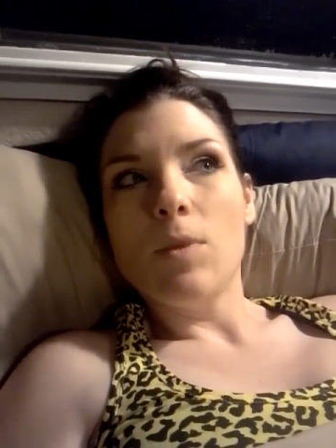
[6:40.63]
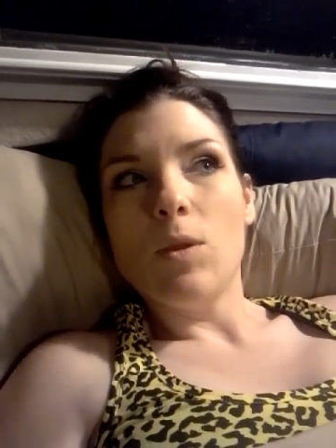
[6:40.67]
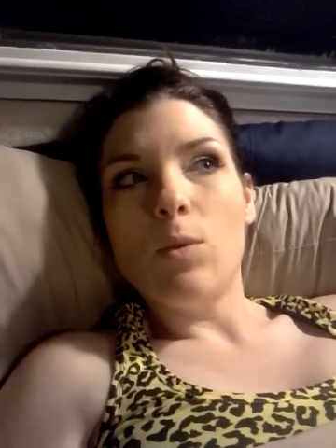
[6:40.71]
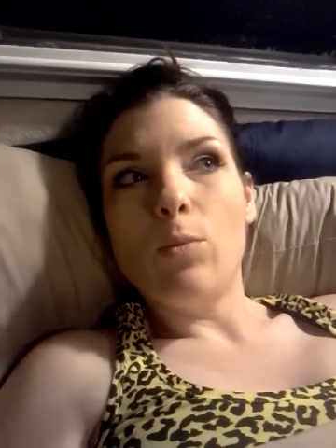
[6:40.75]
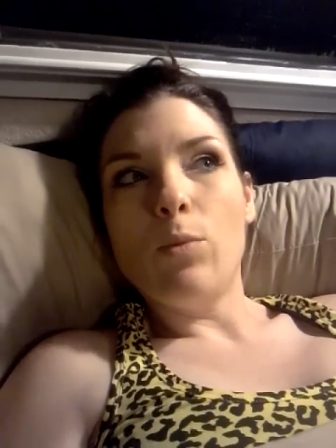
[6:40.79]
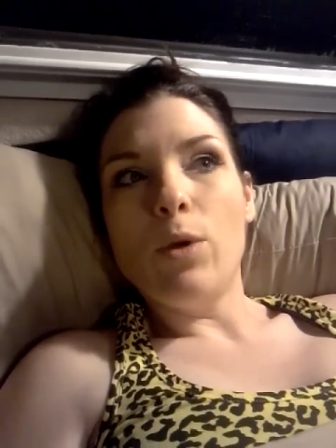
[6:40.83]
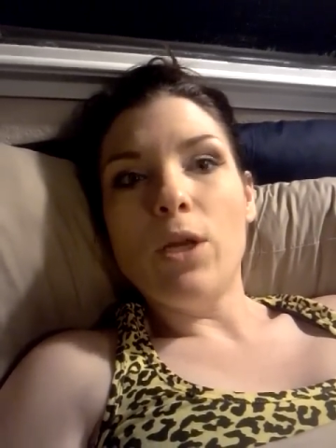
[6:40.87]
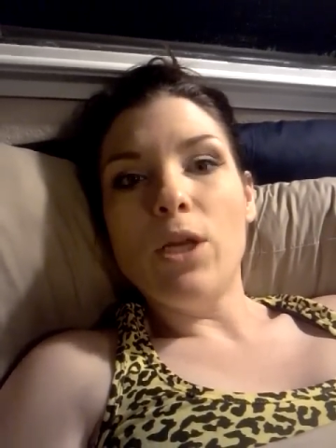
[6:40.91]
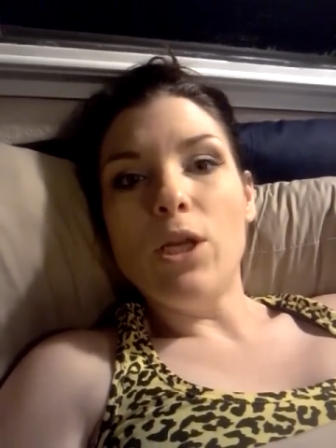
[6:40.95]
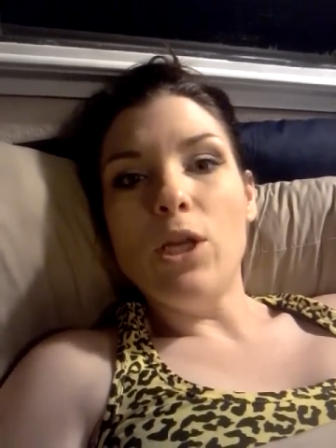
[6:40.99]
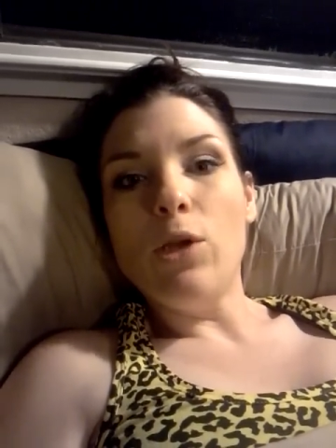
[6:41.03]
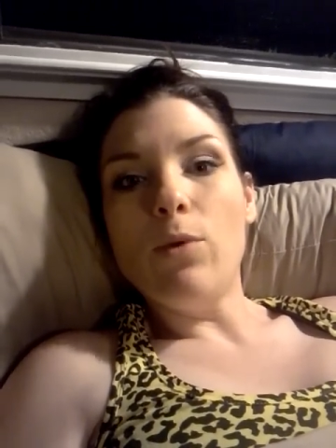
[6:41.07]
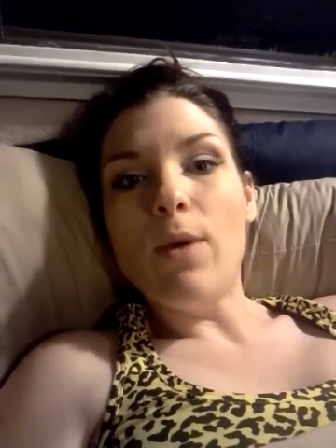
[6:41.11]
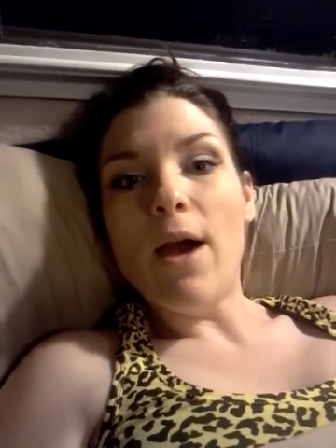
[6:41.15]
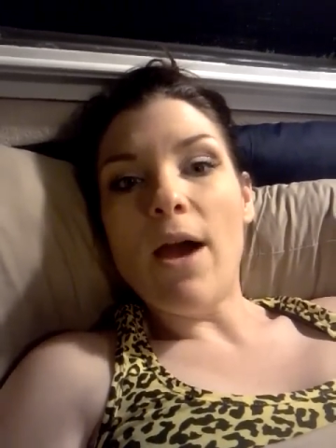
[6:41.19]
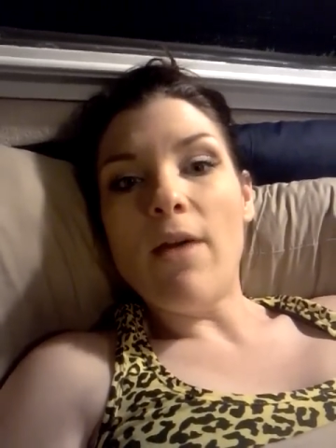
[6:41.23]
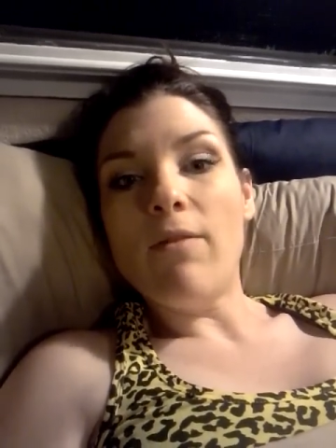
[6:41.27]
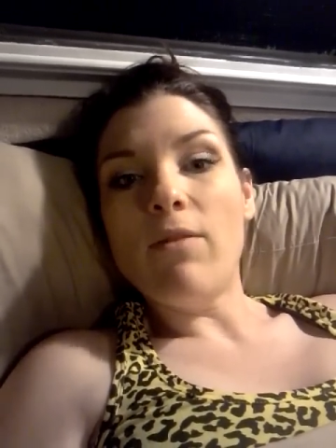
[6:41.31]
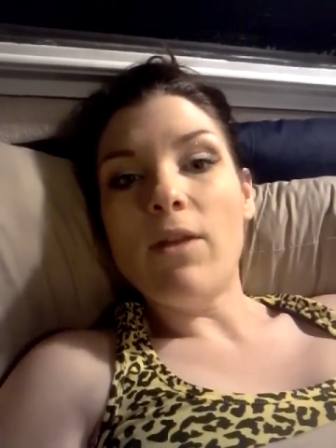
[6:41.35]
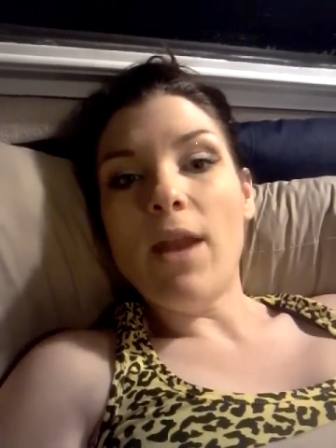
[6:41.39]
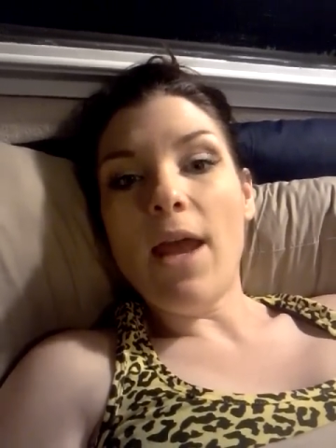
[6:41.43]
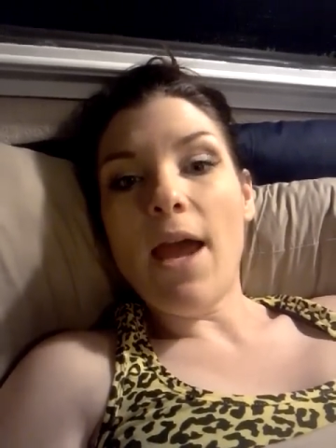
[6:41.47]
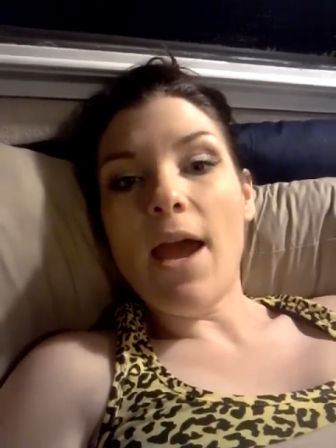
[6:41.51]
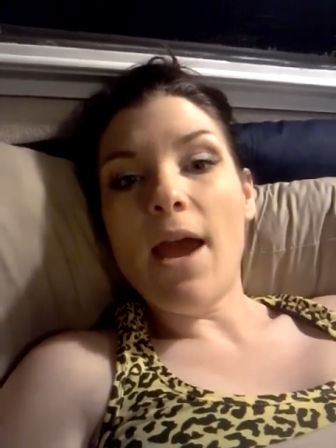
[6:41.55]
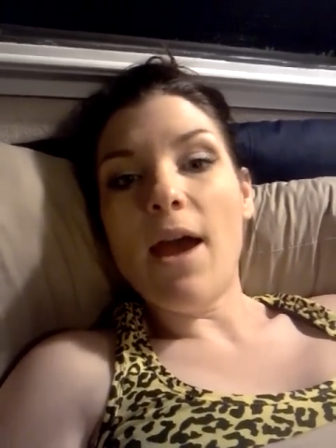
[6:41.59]
when you
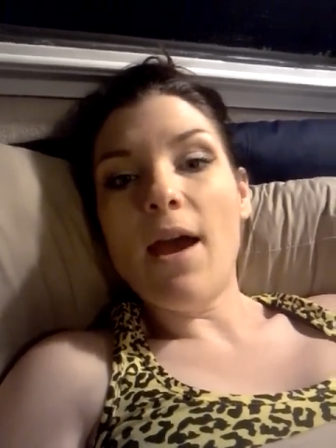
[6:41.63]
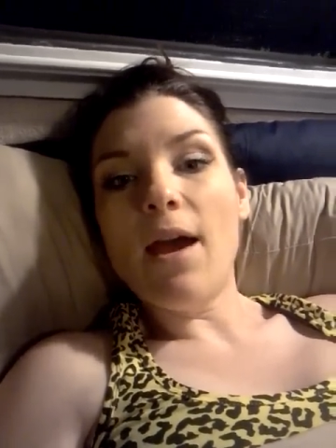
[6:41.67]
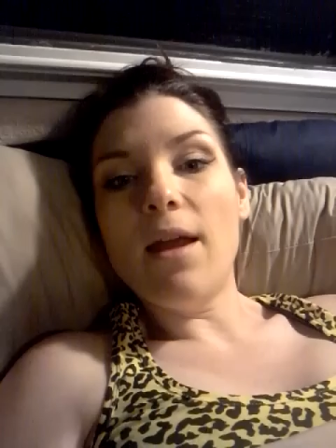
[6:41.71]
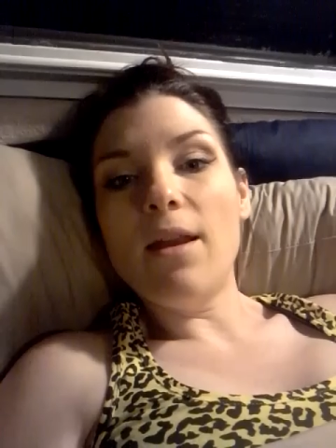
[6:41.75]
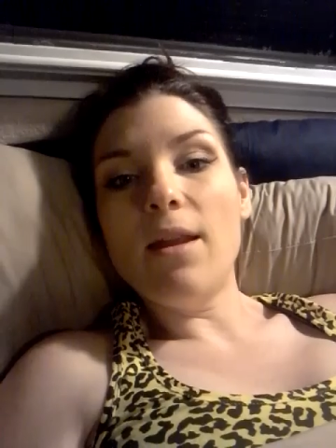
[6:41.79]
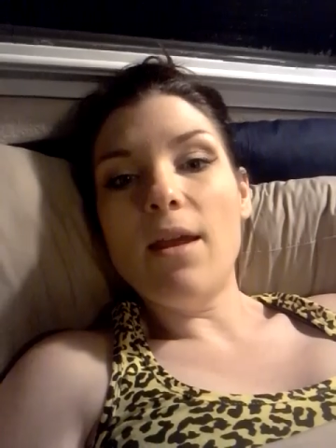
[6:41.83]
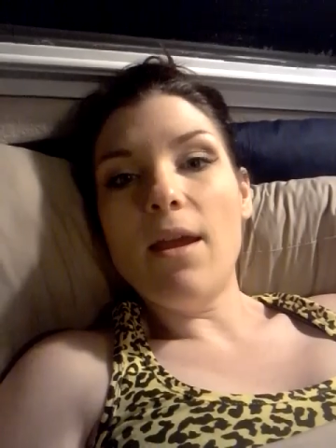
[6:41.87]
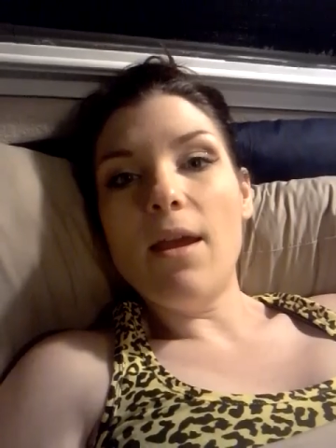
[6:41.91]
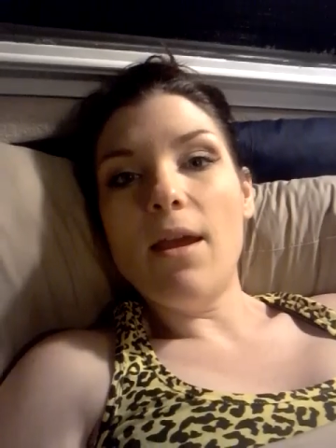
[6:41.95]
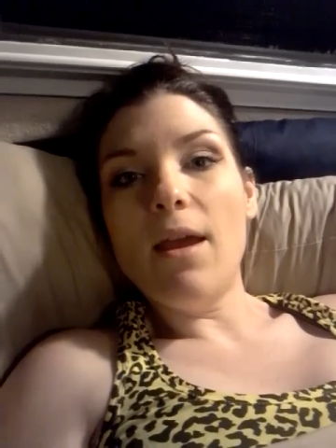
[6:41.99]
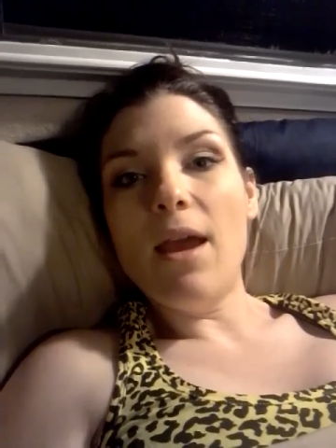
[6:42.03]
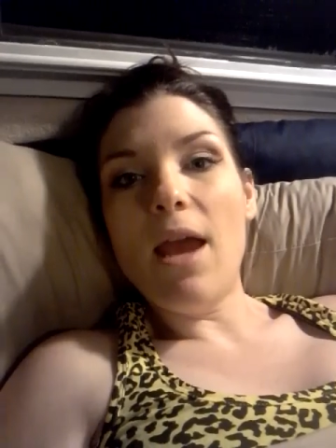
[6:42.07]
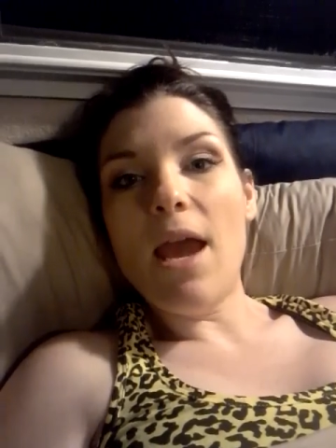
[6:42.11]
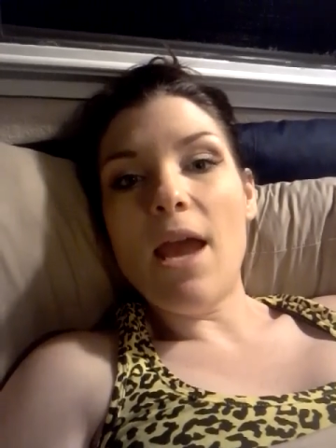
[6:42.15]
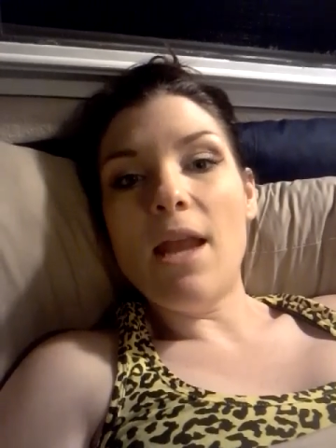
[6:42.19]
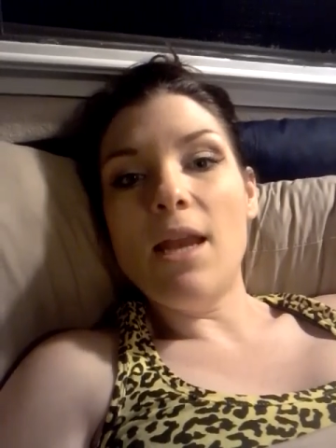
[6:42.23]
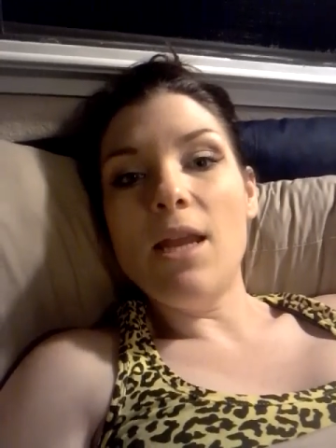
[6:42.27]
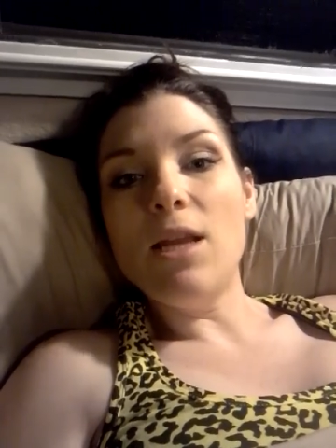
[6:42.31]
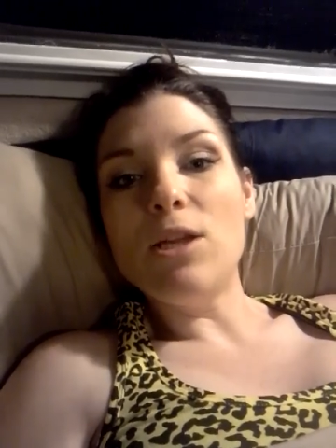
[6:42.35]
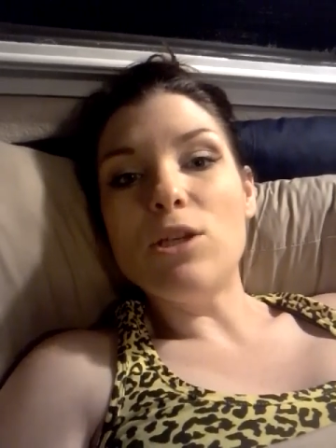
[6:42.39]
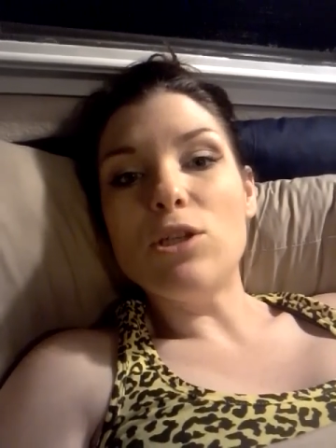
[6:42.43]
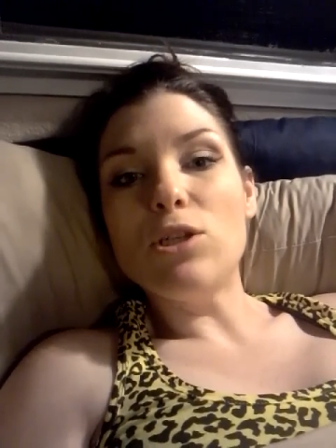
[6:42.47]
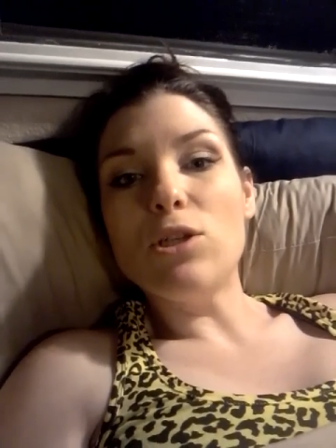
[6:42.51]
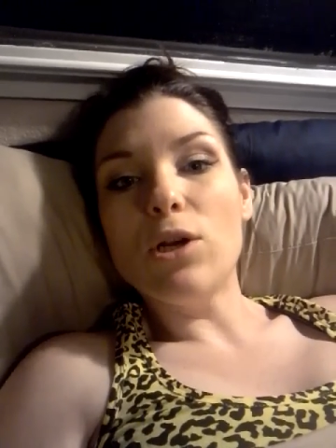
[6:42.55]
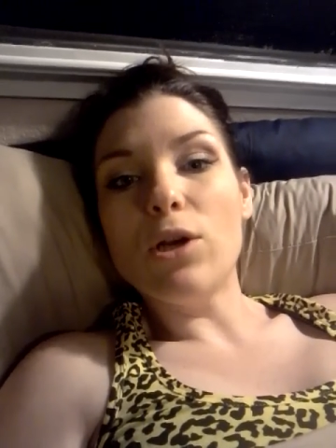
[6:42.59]
haven't had
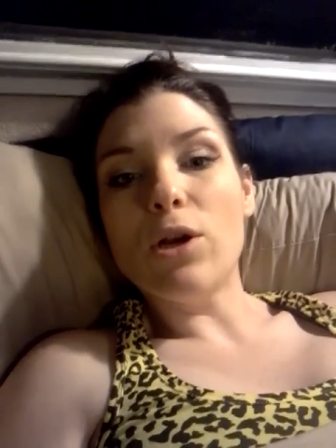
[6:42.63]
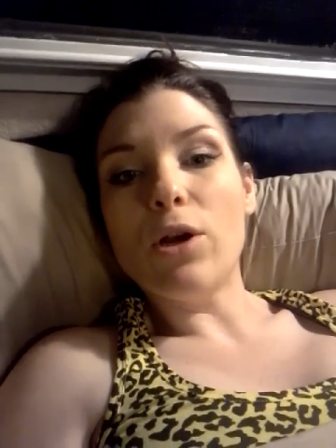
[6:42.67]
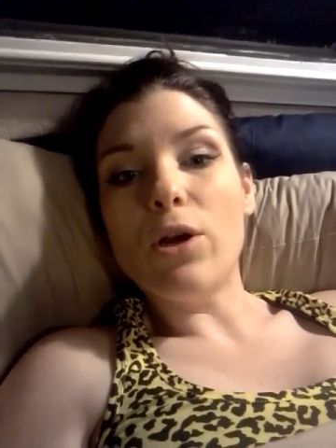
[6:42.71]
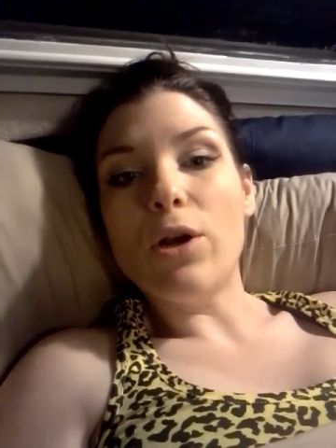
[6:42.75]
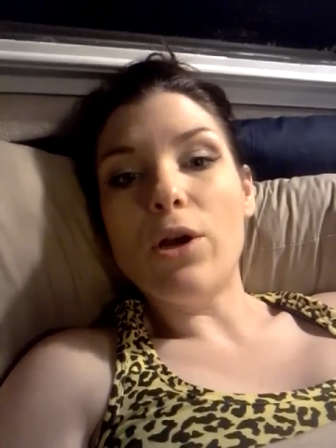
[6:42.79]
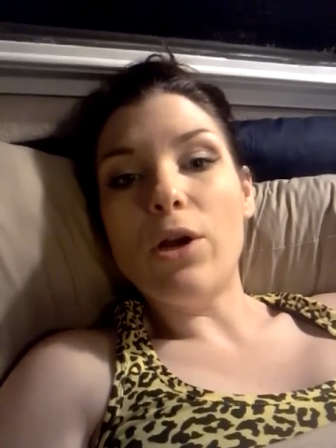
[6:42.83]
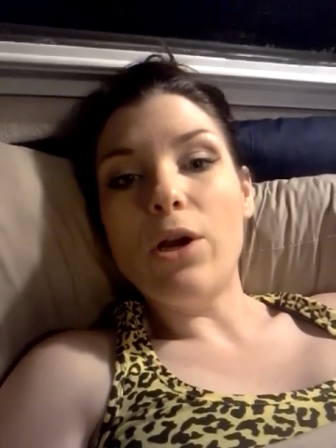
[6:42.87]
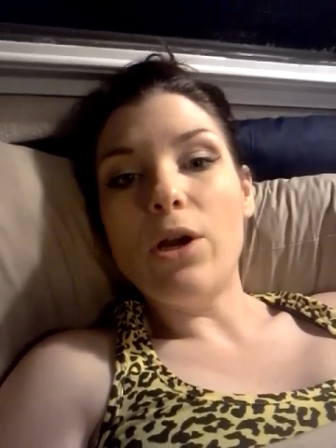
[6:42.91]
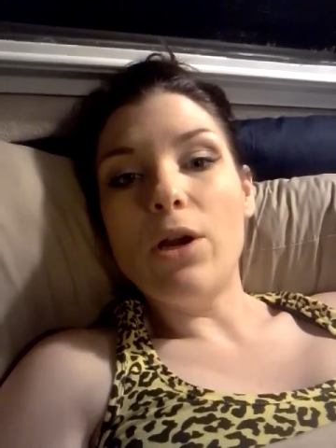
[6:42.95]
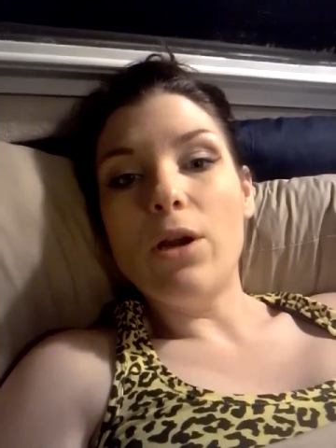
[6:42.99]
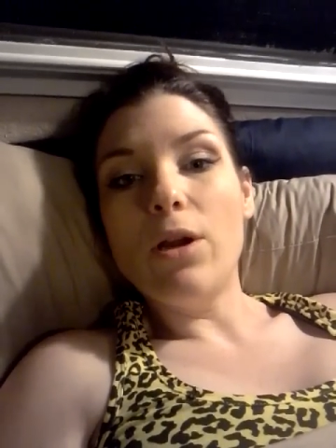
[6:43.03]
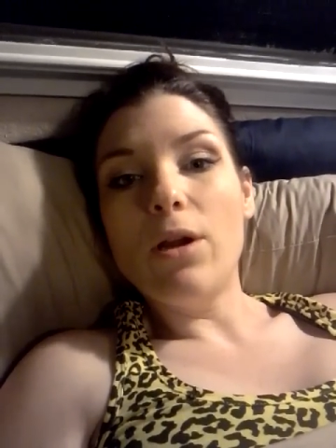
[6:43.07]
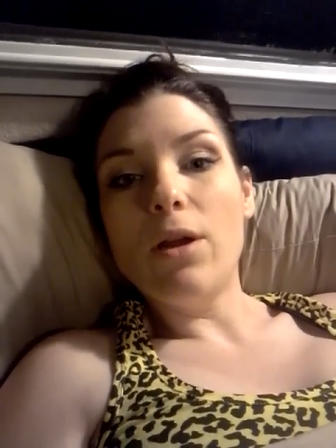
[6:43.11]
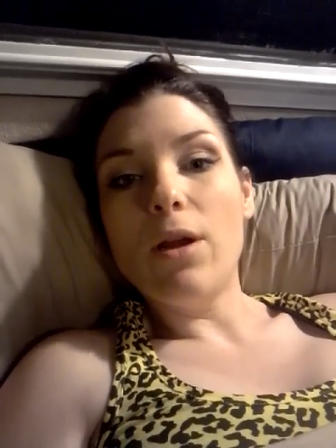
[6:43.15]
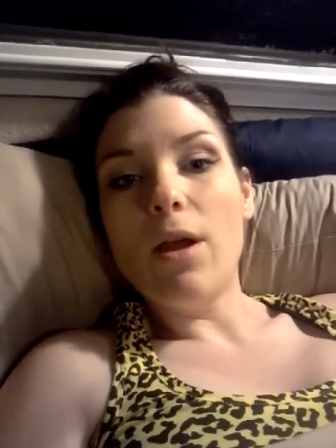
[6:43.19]
any sugar